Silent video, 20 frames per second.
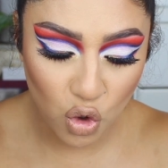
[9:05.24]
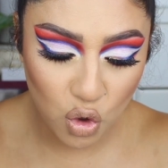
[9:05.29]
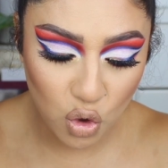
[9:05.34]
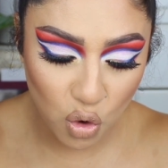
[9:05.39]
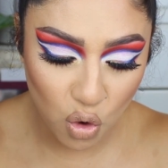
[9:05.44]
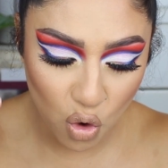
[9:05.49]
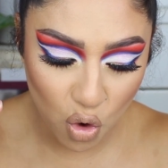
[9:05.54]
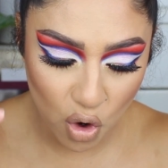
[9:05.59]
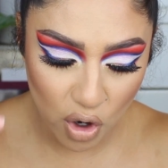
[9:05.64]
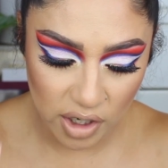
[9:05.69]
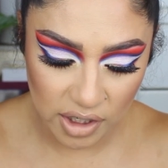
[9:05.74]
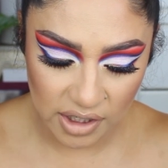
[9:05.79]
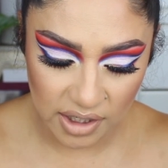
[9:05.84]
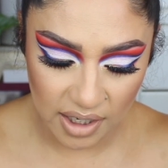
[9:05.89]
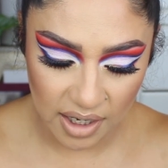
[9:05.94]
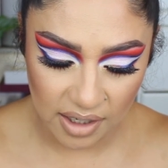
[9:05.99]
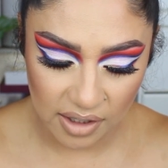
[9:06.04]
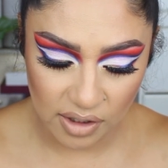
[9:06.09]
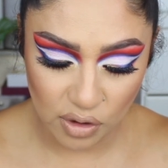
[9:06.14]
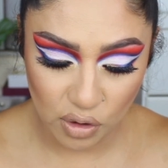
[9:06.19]

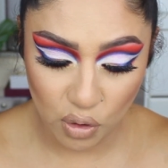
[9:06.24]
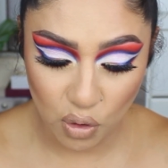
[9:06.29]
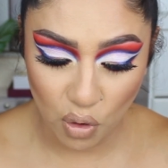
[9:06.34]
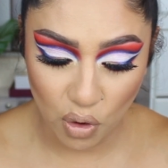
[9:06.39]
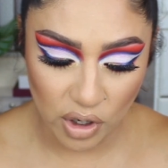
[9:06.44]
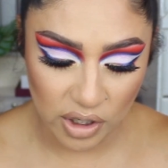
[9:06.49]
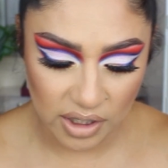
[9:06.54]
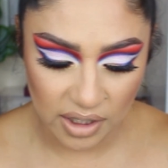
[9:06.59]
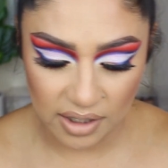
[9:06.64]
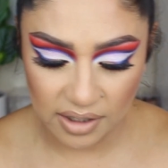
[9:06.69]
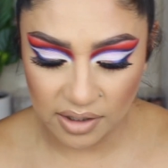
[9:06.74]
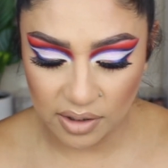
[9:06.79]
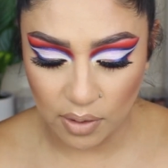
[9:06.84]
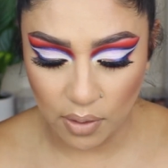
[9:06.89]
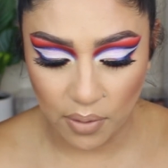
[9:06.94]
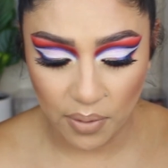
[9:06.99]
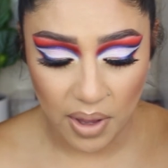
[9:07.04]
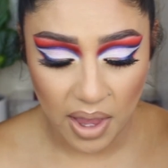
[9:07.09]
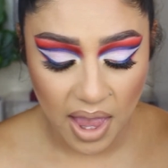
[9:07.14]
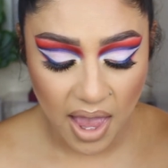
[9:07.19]
gorgeous, gorgeous.
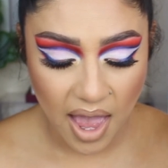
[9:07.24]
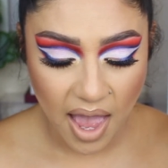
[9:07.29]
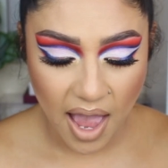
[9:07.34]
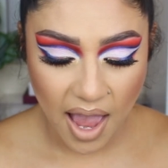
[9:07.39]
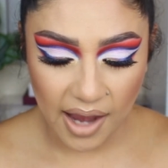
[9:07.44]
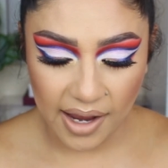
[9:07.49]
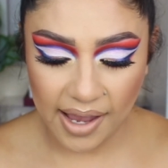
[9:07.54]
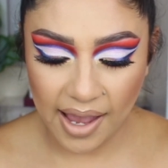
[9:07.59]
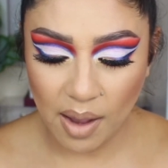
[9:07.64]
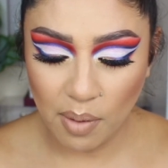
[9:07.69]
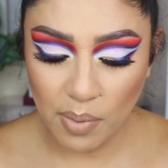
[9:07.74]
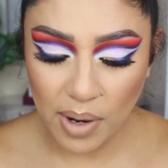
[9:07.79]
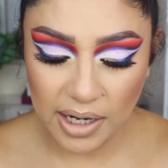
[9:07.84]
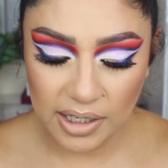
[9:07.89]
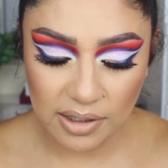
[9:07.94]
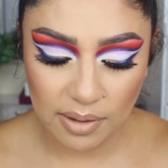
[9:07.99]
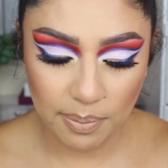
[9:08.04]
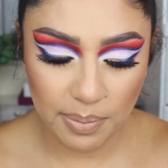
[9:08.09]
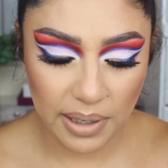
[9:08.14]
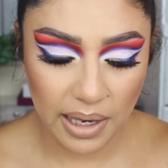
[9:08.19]
So I can't
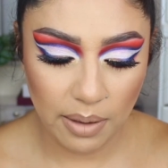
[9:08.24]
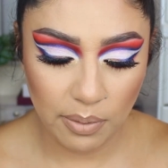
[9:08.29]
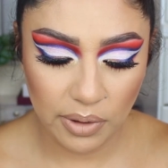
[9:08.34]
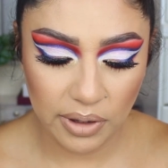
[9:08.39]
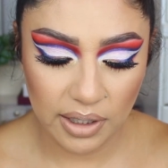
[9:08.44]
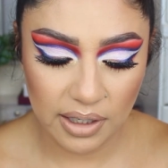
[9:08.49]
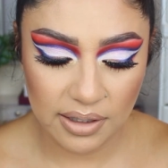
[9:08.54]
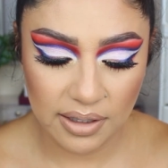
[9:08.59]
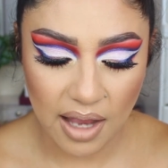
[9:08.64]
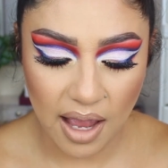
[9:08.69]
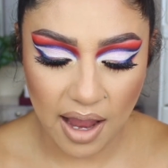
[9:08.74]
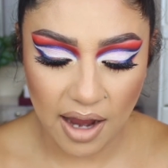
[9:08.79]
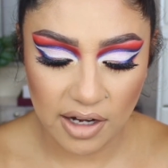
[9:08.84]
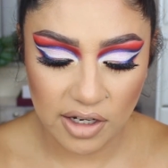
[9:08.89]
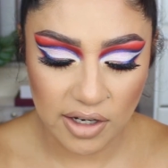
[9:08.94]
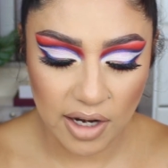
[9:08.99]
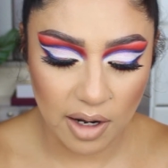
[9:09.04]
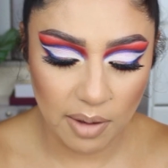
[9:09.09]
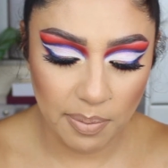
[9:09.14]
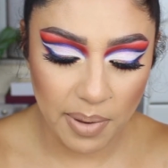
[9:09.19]
wait to play with this
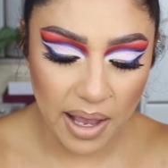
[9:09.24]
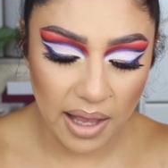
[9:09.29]
eyeshadow